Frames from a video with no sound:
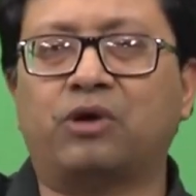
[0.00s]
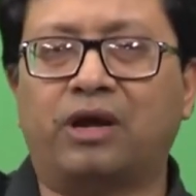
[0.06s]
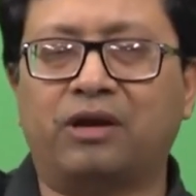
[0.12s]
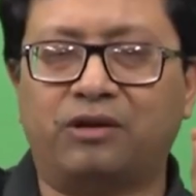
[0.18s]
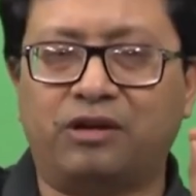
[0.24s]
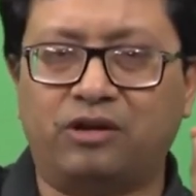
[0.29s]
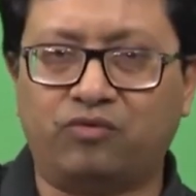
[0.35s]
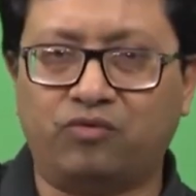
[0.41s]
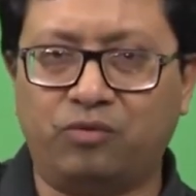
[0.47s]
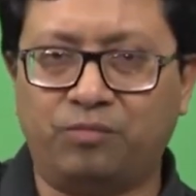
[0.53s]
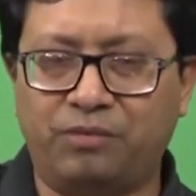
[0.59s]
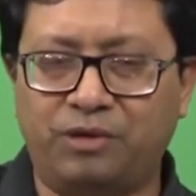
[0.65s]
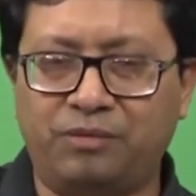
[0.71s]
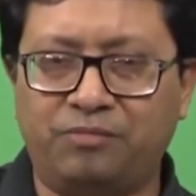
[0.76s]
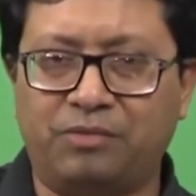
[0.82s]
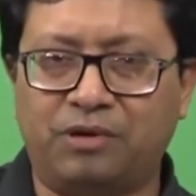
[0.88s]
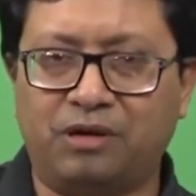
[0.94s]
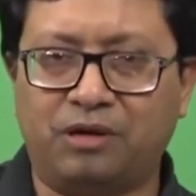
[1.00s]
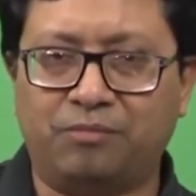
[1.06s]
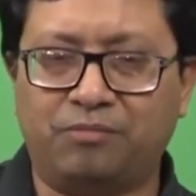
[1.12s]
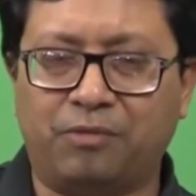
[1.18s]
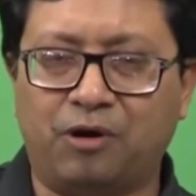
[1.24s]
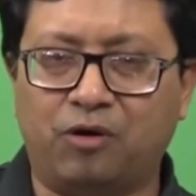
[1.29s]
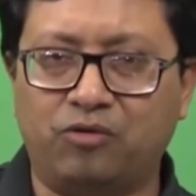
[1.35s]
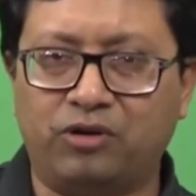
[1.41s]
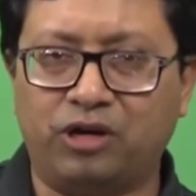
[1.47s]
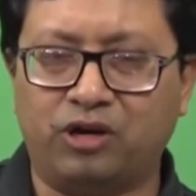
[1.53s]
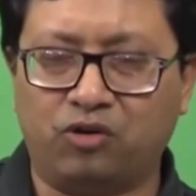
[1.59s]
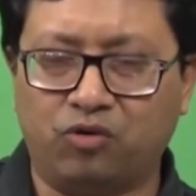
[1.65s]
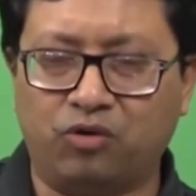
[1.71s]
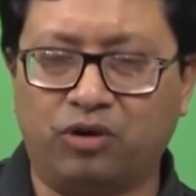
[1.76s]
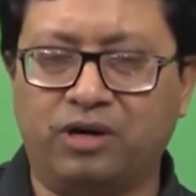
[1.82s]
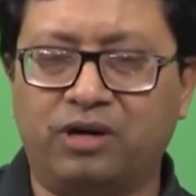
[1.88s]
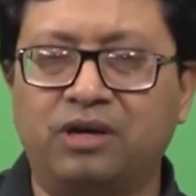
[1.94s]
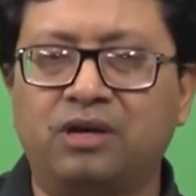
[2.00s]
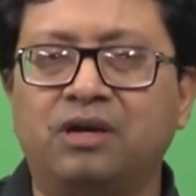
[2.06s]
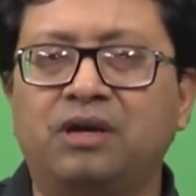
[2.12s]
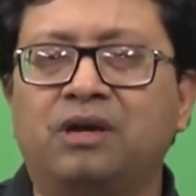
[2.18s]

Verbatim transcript: and it will be uh, bounded lower